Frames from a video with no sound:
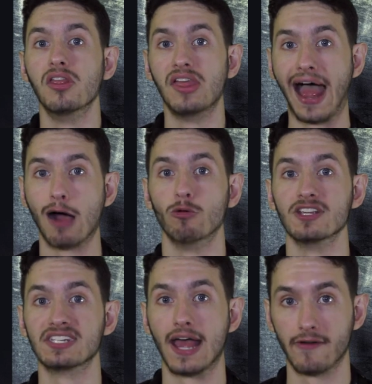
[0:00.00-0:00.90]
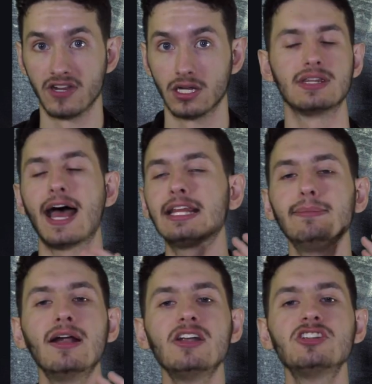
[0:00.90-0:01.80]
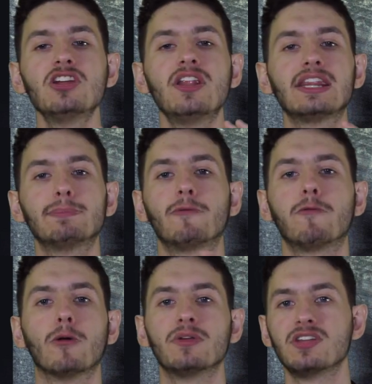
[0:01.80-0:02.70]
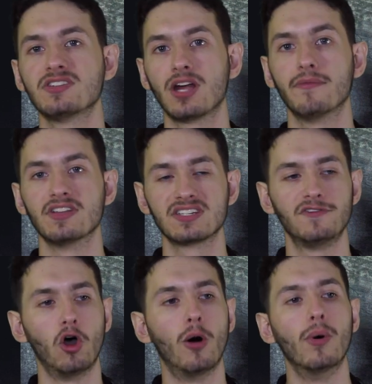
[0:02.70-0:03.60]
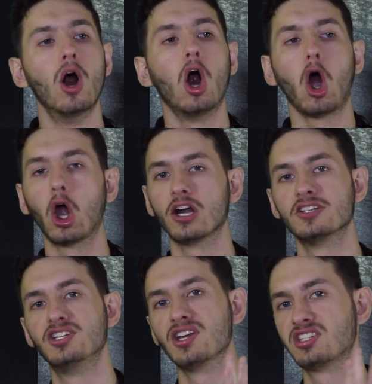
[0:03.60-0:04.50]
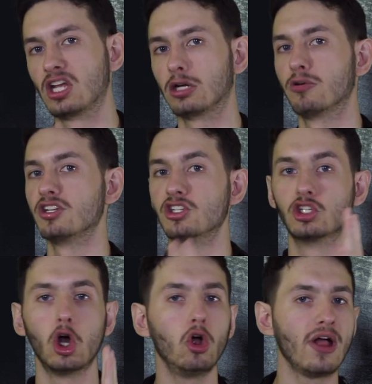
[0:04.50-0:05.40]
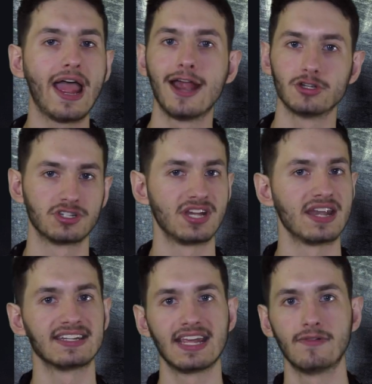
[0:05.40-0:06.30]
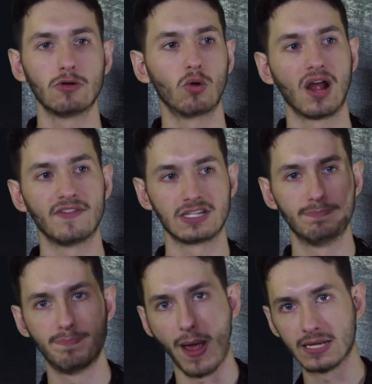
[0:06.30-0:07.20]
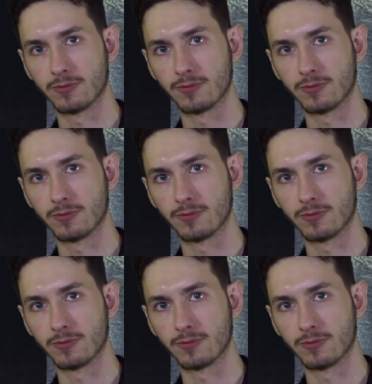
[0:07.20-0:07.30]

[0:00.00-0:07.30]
that was heavy. Not to mention that the performances of this film are just stellar with Joel Edgerton giving one of his best